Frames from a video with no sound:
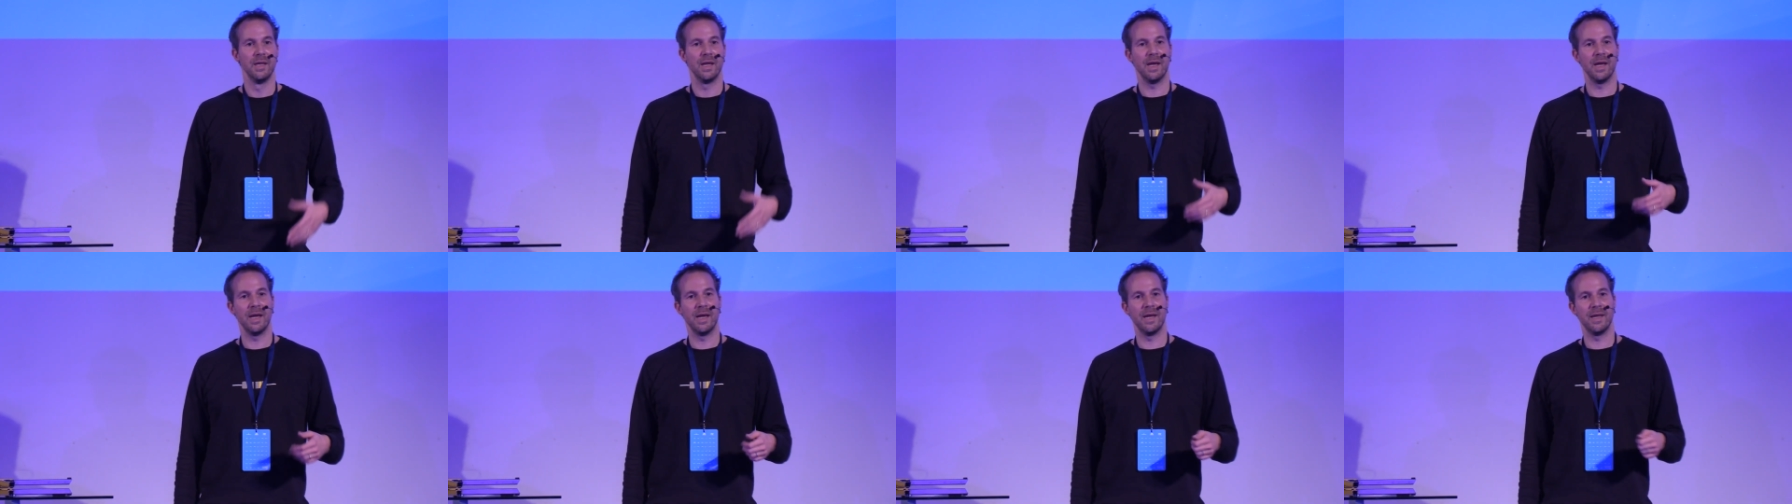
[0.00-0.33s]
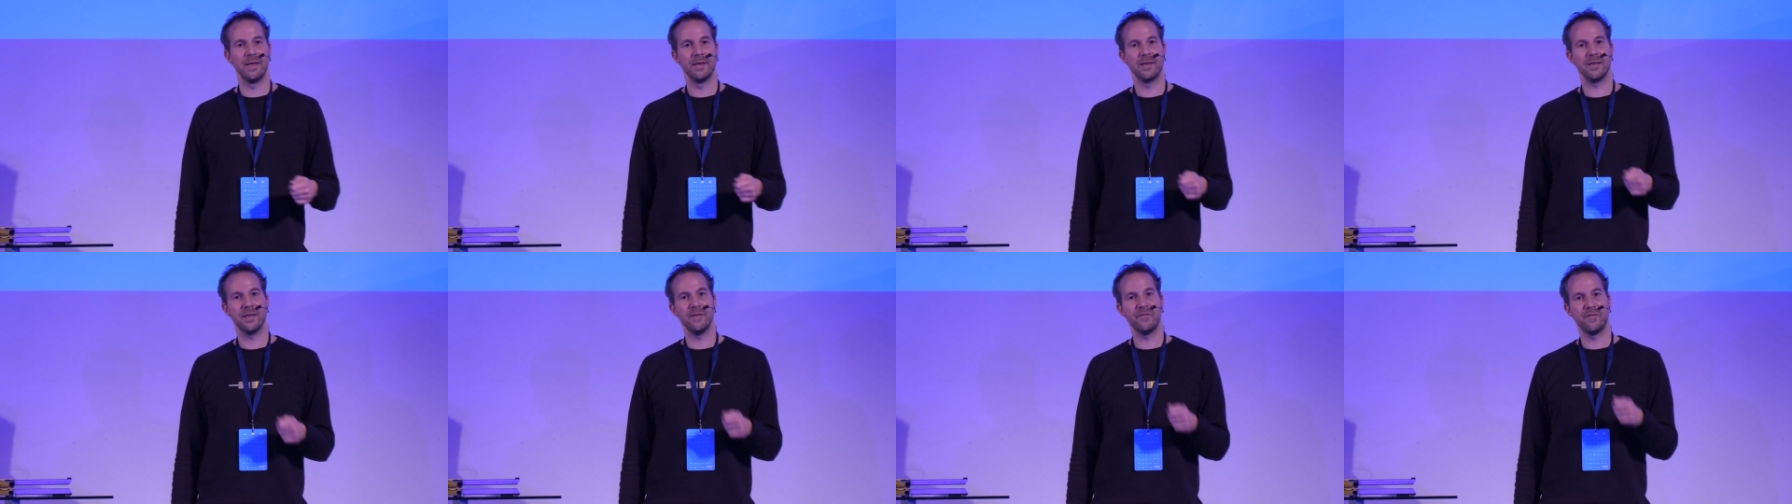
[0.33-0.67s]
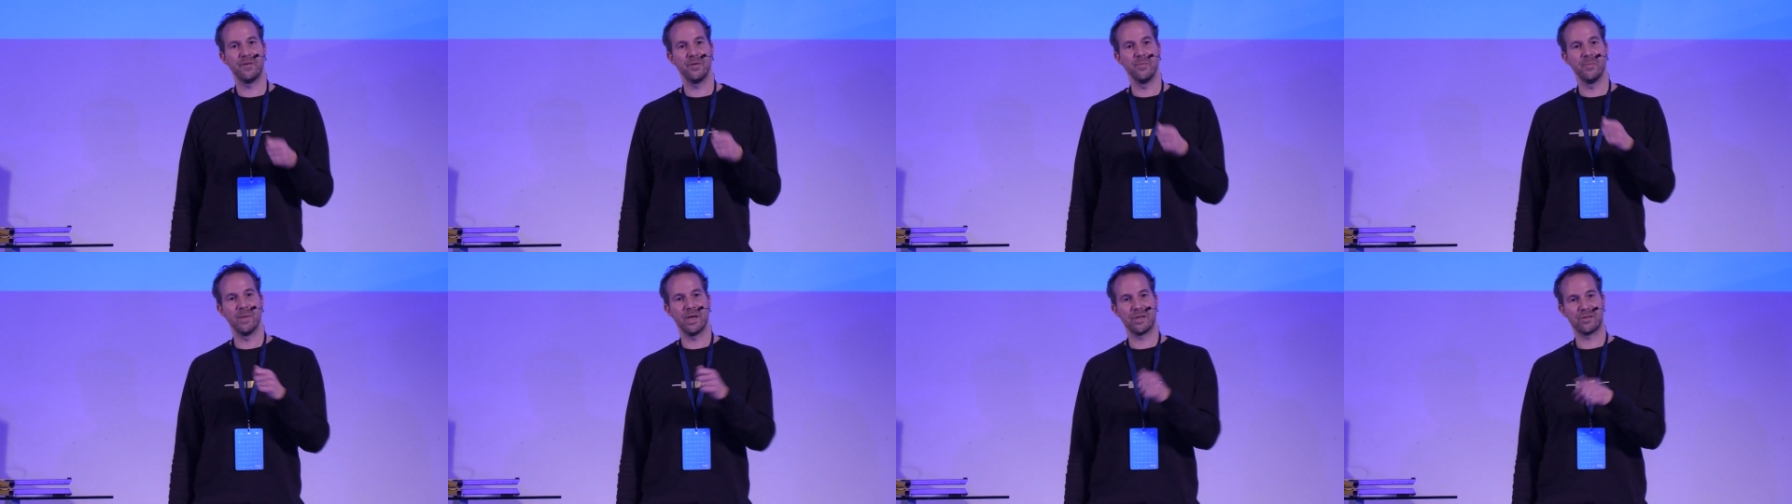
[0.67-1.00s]
And if
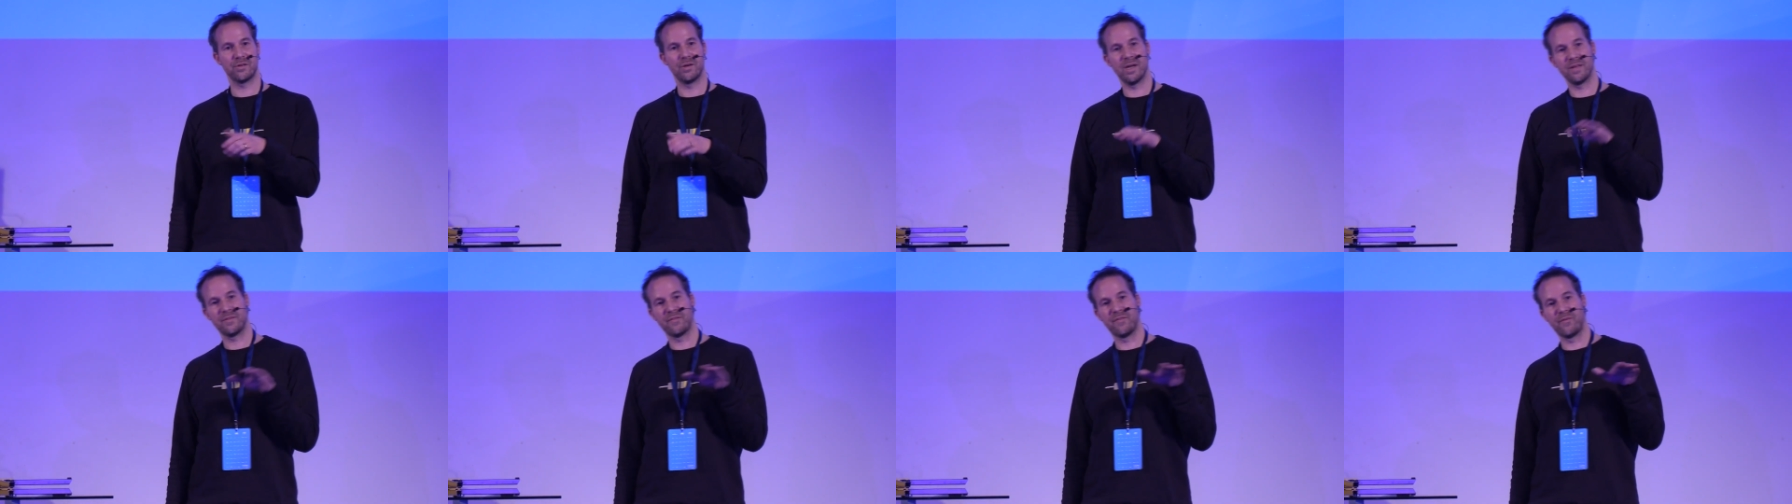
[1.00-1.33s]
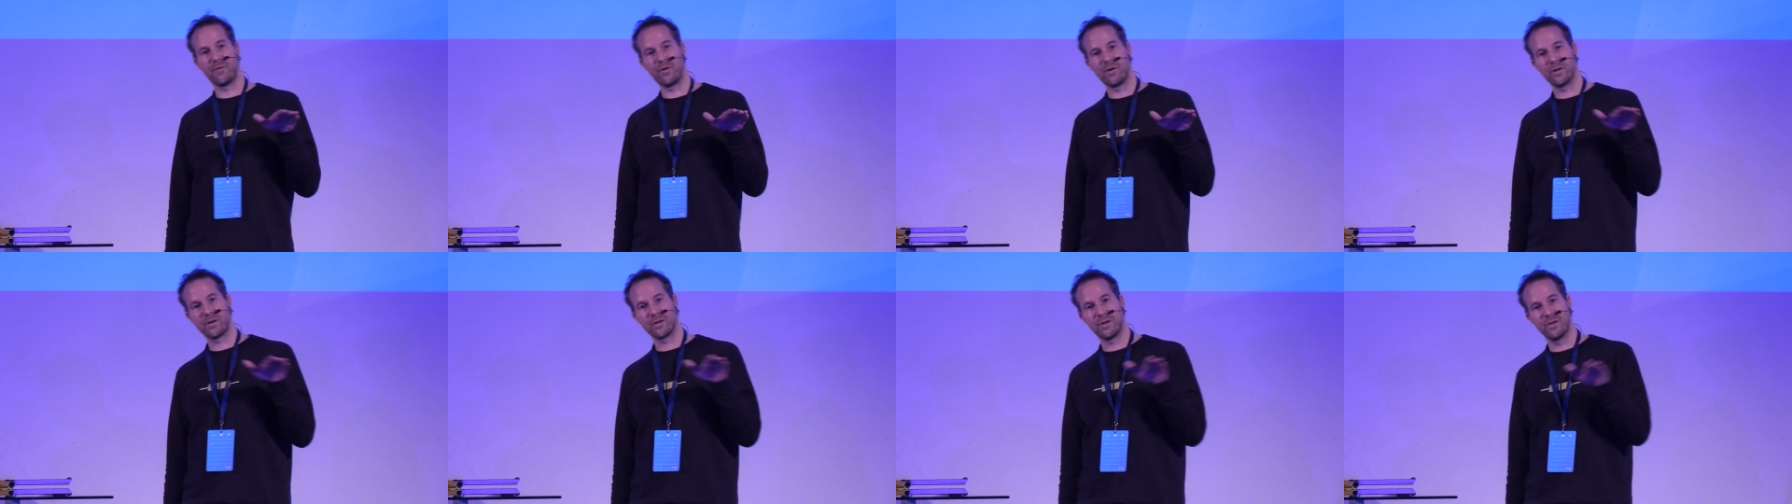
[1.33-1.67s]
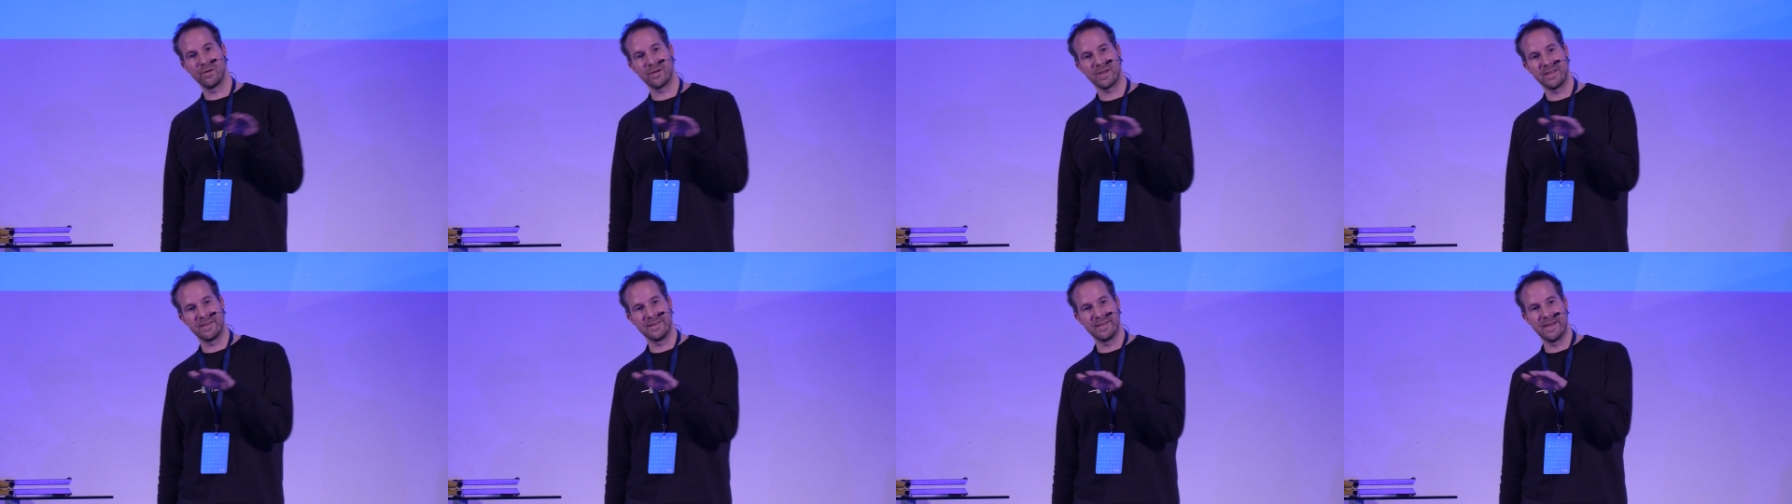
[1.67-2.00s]
you measure at 4
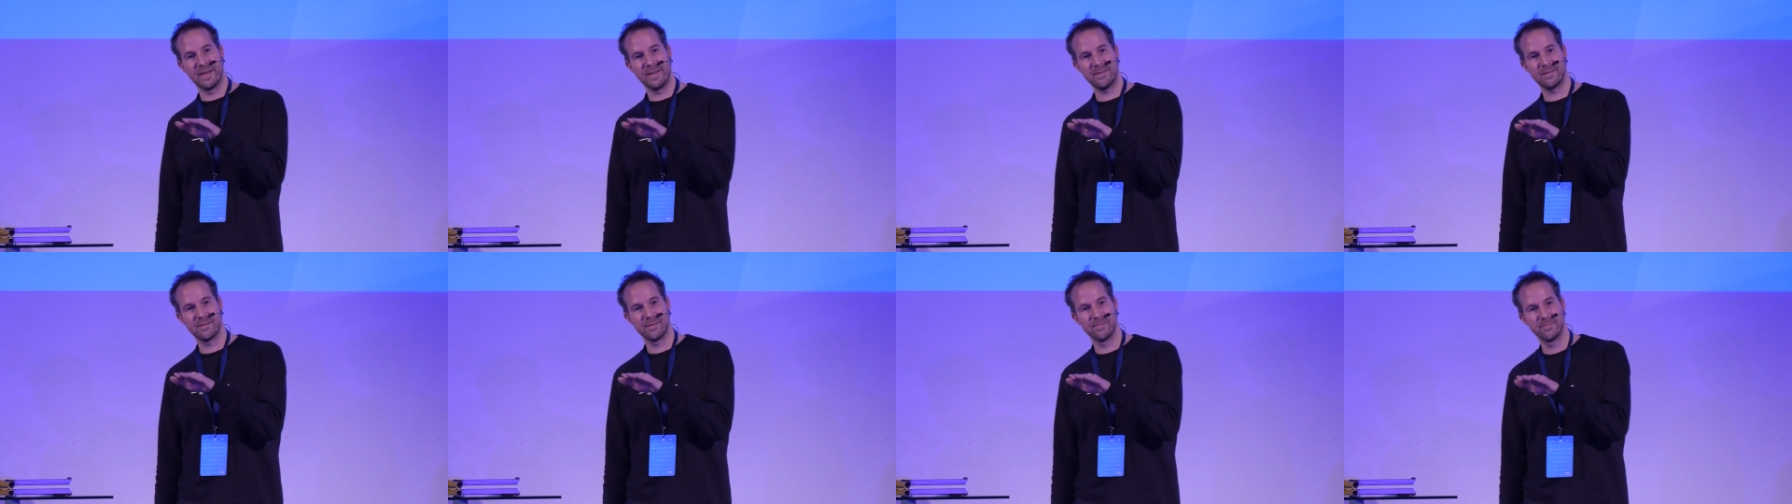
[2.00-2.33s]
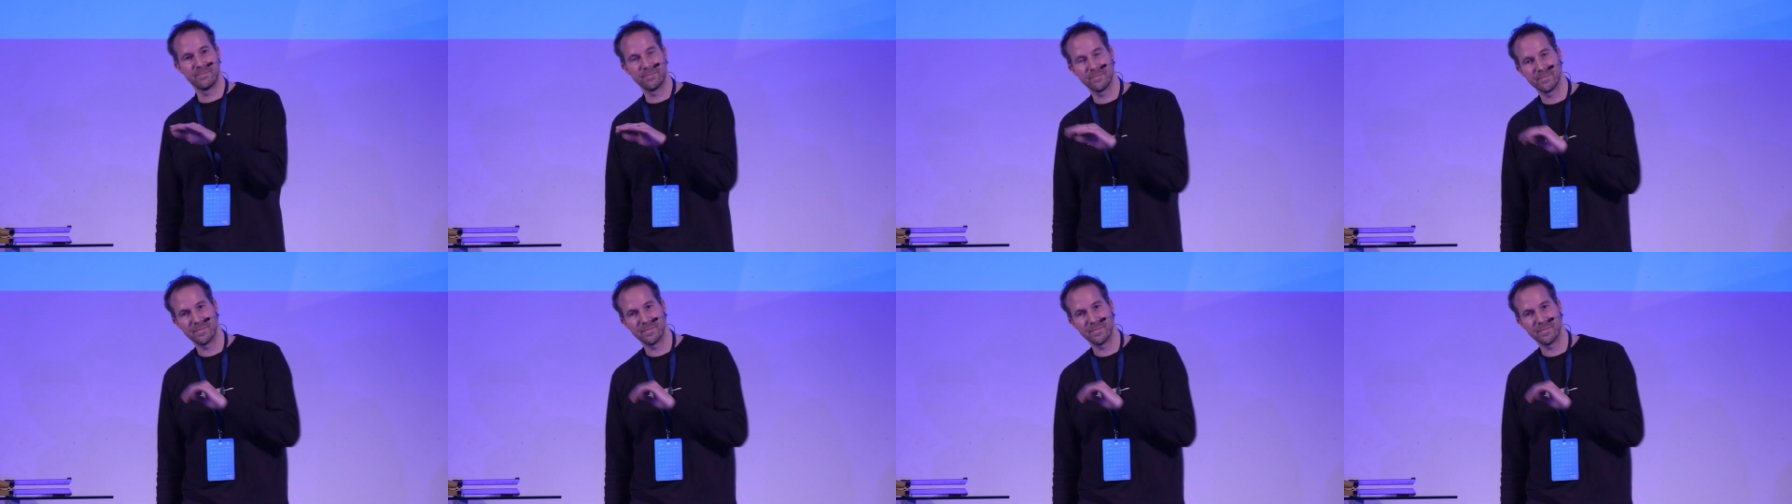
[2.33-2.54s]
o'clock at night,